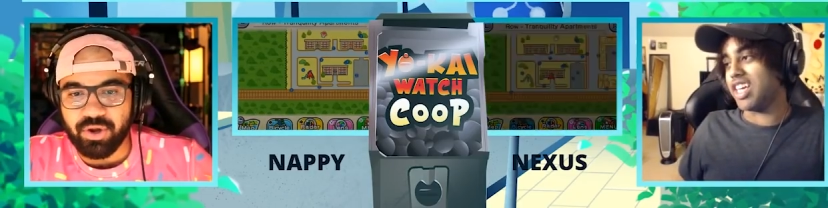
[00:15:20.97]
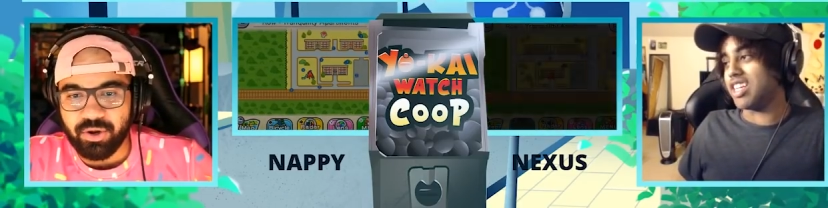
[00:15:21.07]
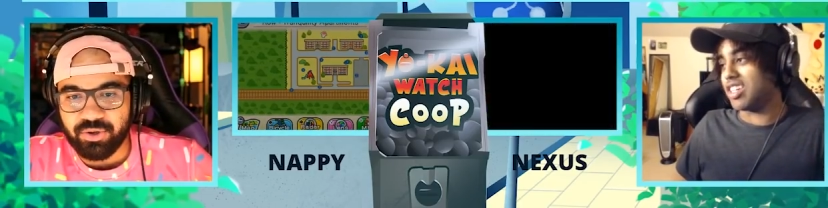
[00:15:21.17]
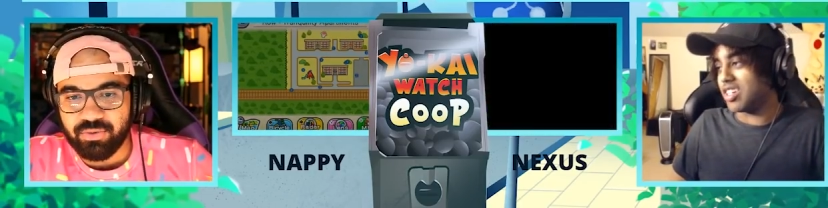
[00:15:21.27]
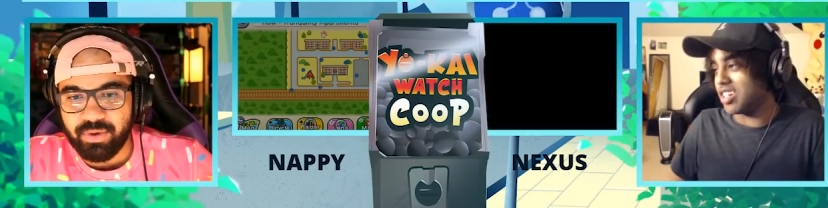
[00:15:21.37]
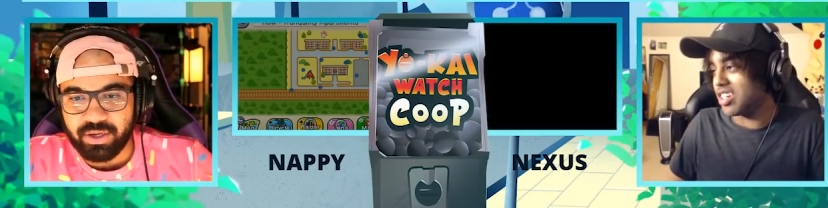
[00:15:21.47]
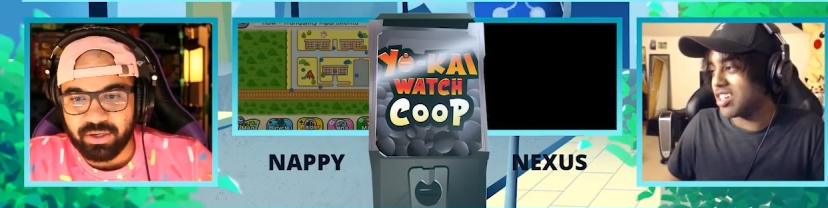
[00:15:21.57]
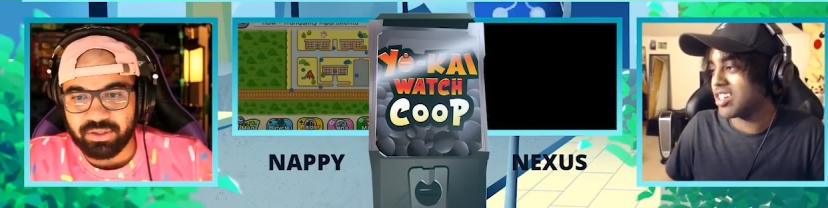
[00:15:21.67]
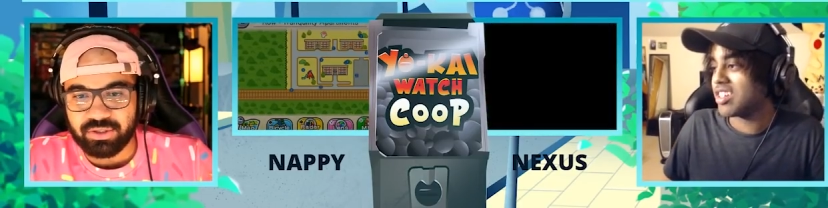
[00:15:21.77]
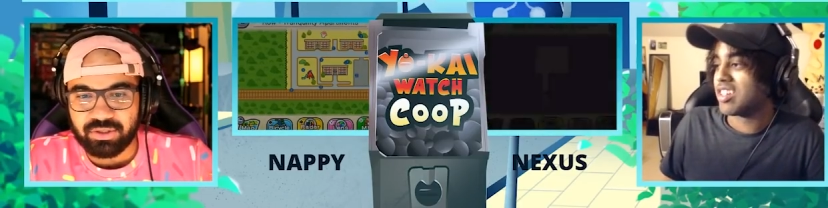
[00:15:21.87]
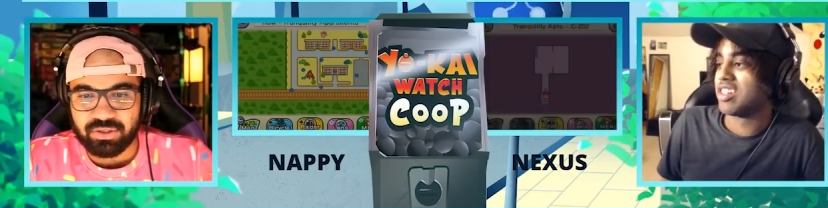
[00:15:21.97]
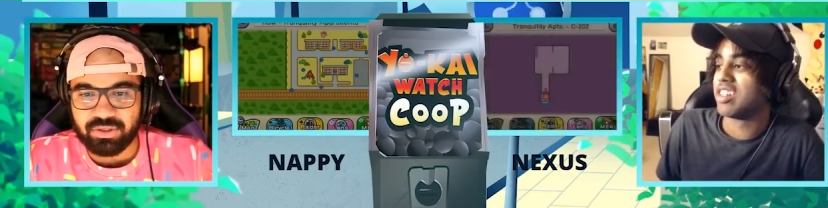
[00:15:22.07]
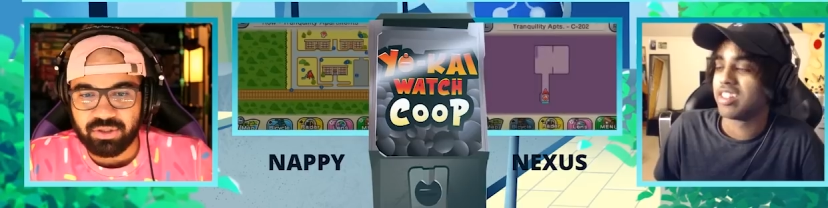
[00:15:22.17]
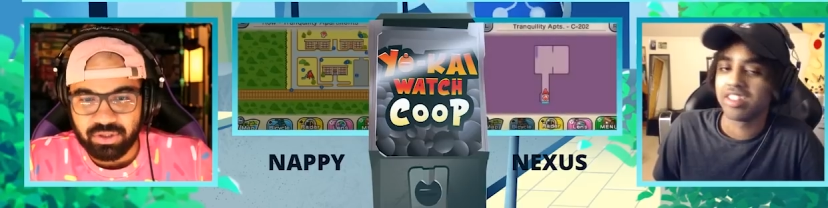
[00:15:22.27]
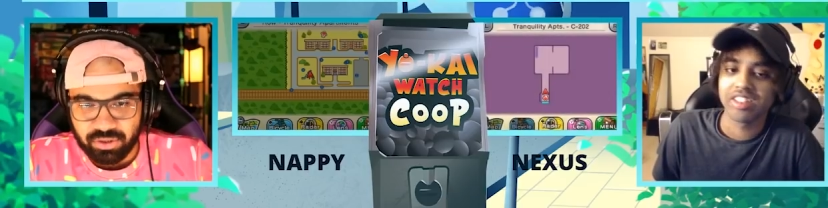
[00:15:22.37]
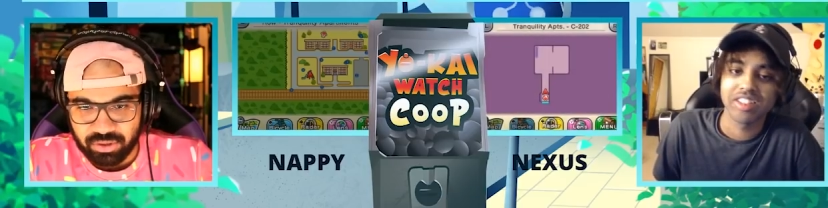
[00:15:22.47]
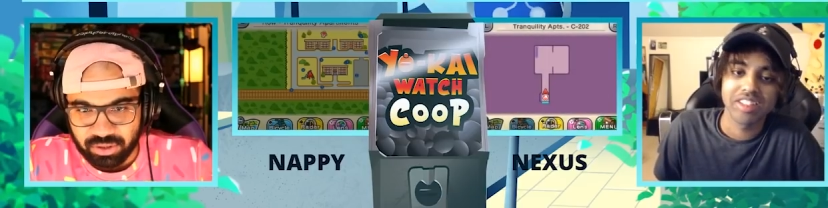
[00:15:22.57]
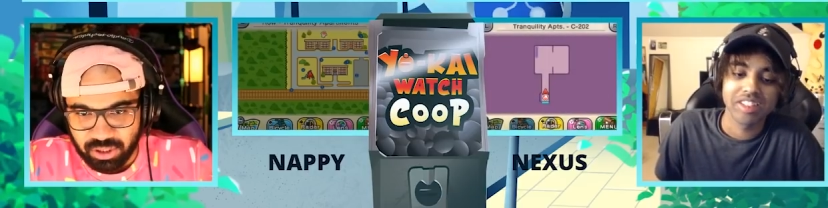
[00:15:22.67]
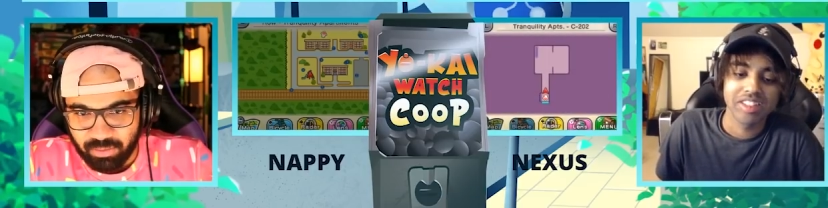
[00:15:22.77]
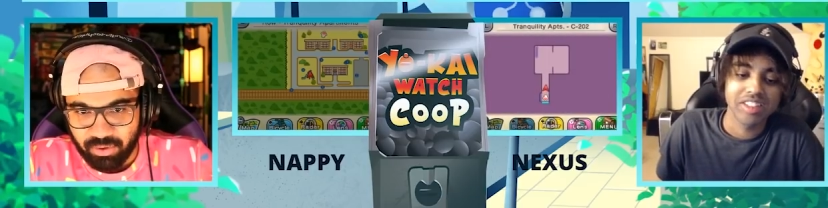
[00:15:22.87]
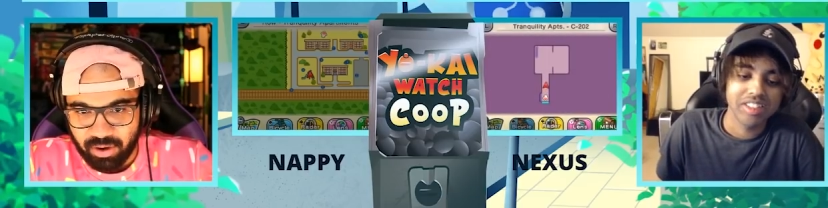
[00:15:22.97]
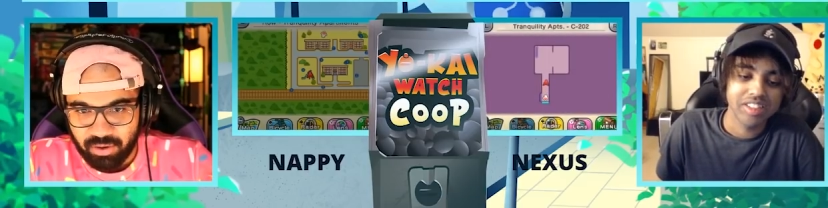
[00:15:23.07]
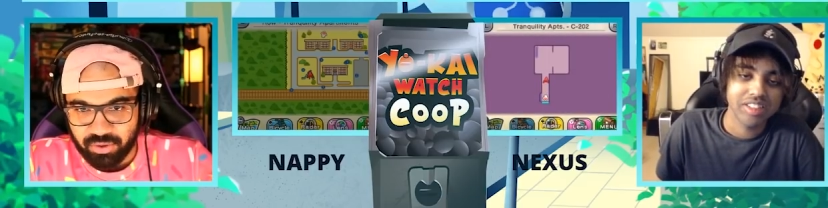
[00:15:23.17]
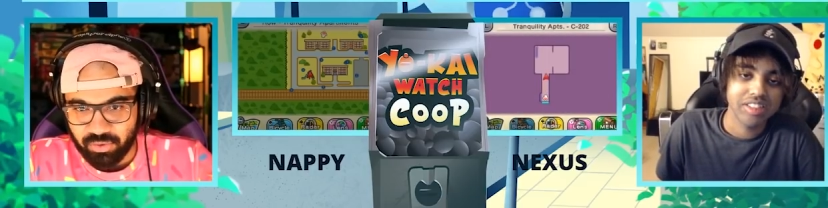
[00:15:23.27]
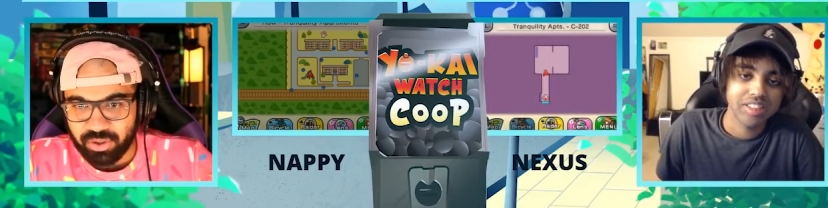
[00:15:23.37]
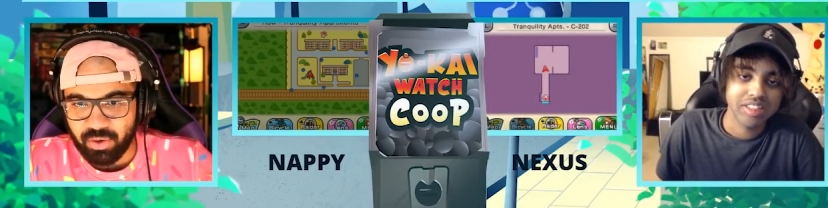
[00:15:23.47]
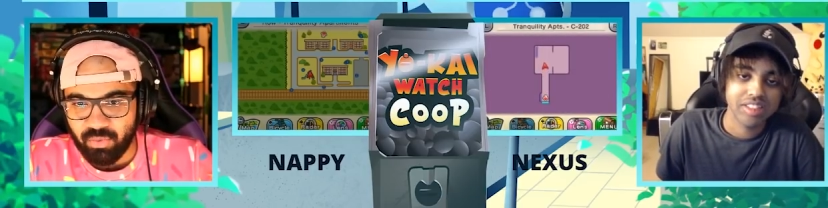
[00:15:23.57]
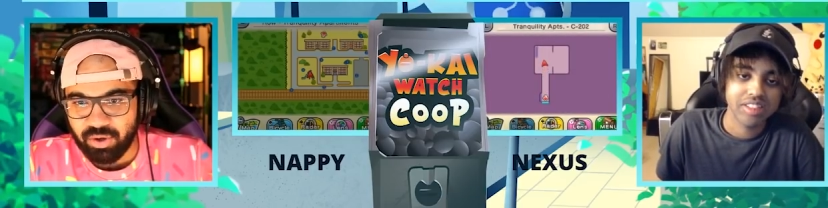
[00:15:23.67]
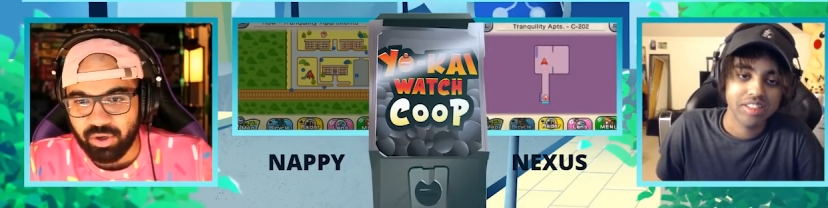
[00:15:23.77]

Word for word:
Speaker 1: you making sure to chum around? You only get one